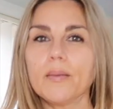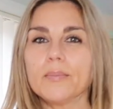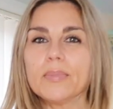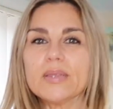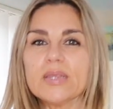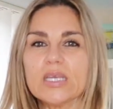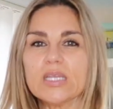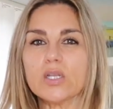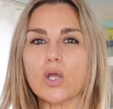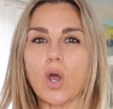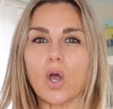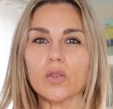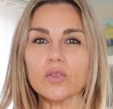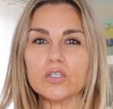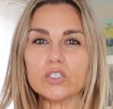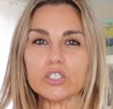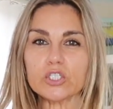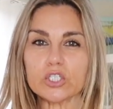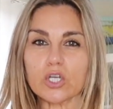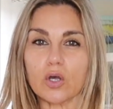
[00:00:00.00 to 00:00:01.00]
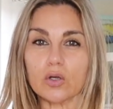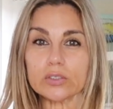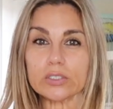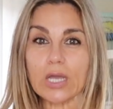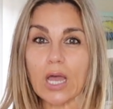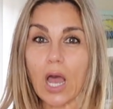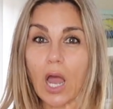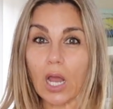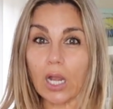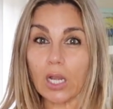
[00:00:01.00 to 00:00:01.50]
But then on the shoulder,
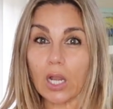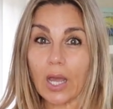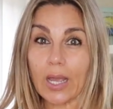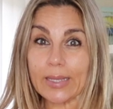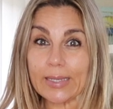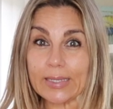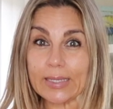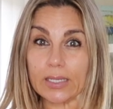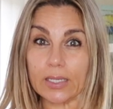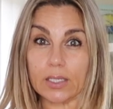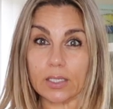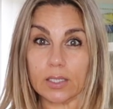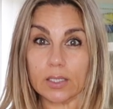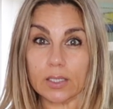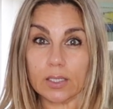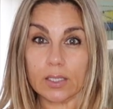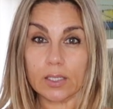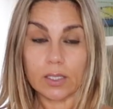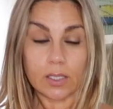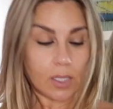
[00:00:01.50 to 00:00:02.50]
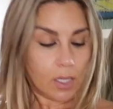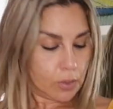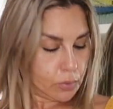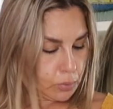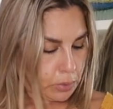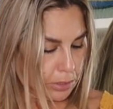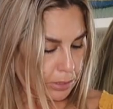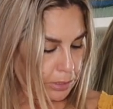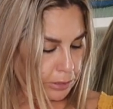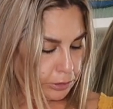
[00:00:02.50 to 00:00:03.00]
I like it. I
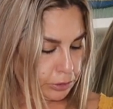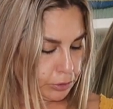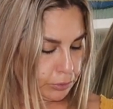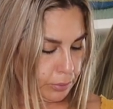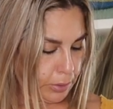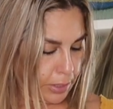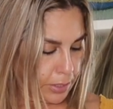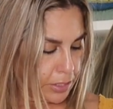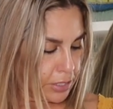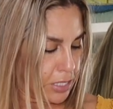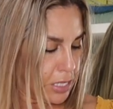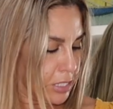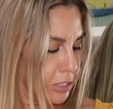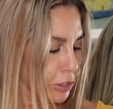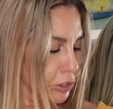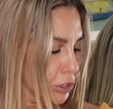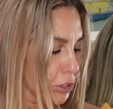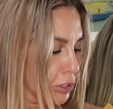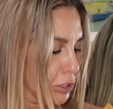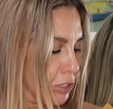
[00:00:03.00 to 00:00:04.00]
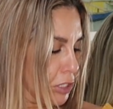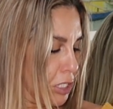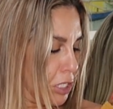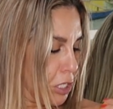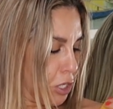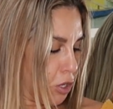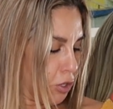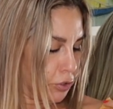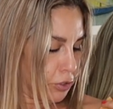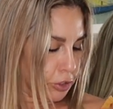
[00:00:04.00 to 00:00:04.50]
really do. I think just
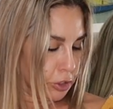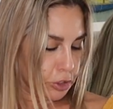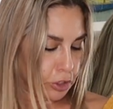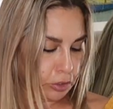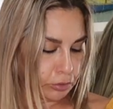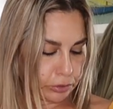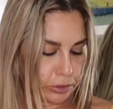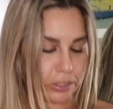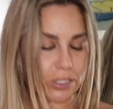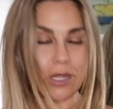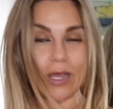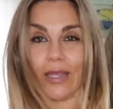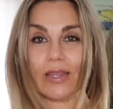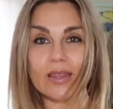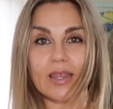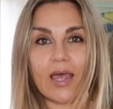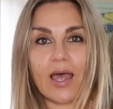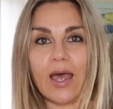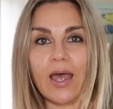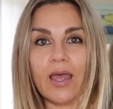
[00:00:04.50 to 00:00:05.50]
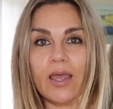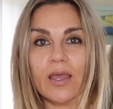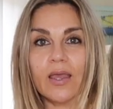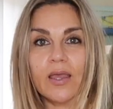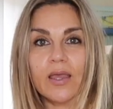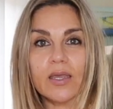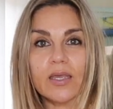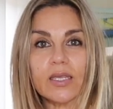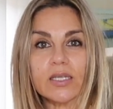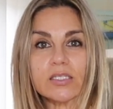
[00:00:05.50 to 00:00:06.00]
sitting on the shoulder like
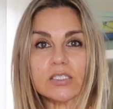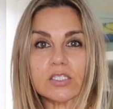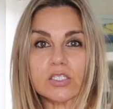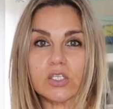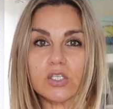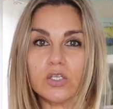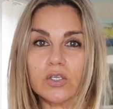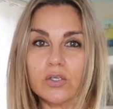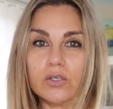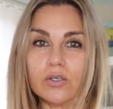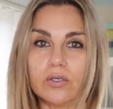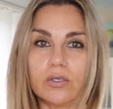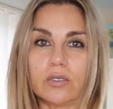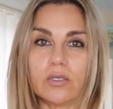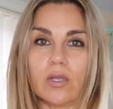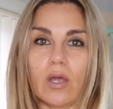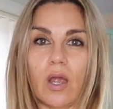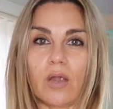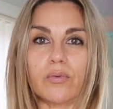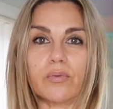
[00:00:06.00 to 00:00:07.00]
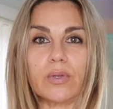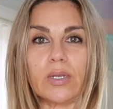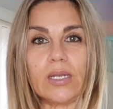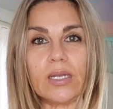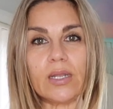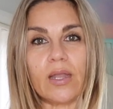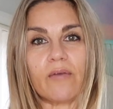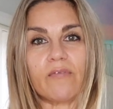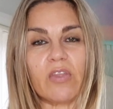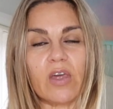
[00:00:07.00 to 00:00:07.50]
that, it's cute. I
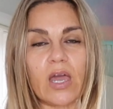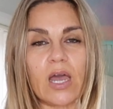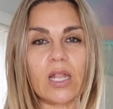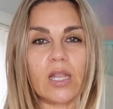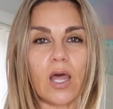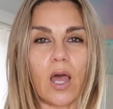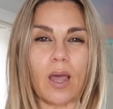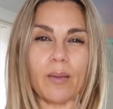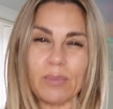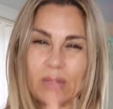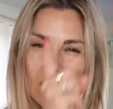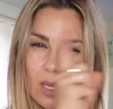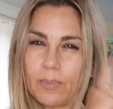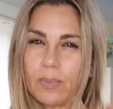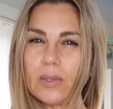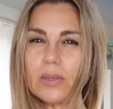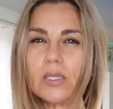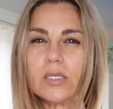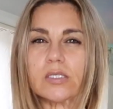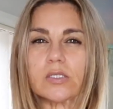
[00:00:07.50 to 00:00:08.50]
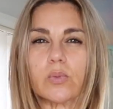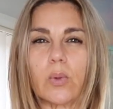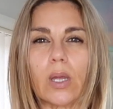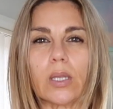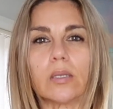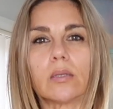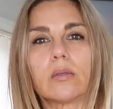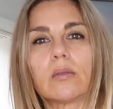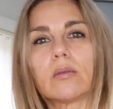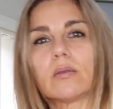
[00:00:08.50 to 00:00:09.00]
really love the colour. I'm keeping this
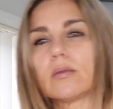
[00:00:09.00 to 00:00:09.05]
one.